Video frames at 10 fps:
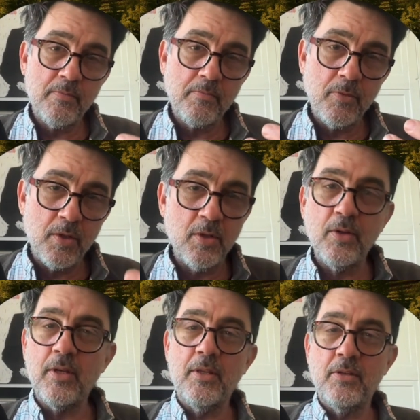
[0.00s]
you're still
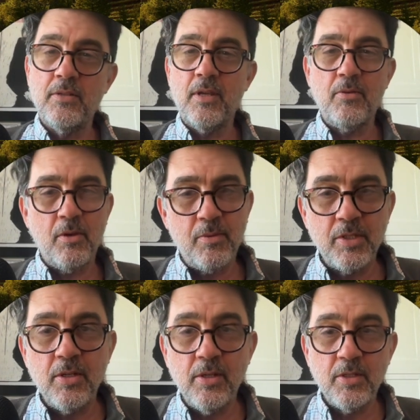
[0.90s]
looking at this and saying, look, we're
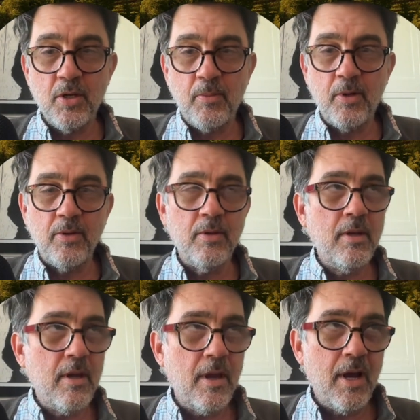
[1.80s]
still in terminal.
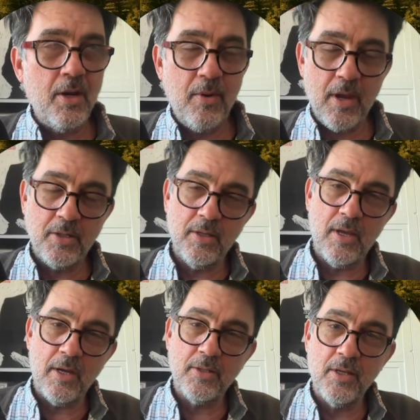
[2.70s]
How do we actually
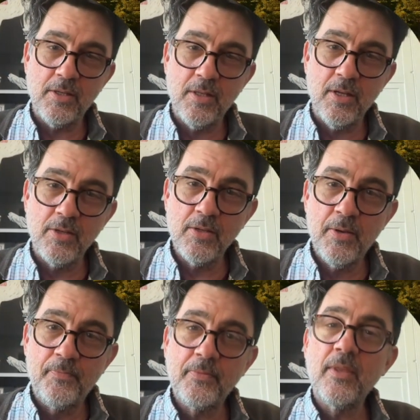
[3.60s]
access this
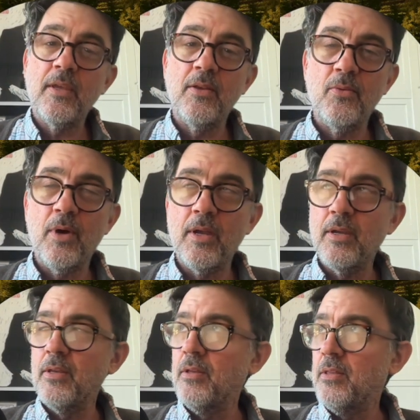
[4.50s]
in a
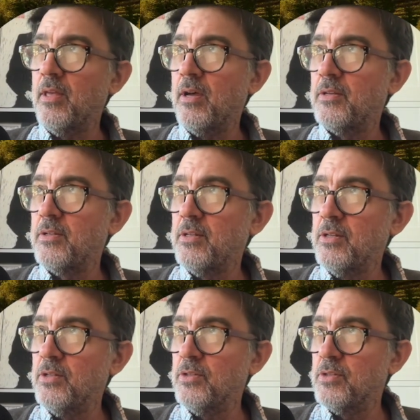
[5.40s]
way that
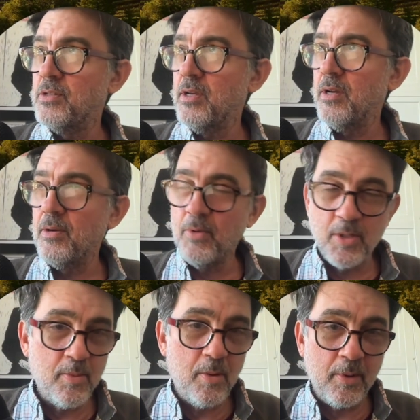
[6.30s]
is most
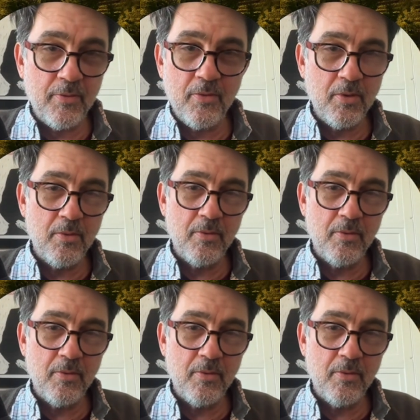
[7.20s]
appropriate for the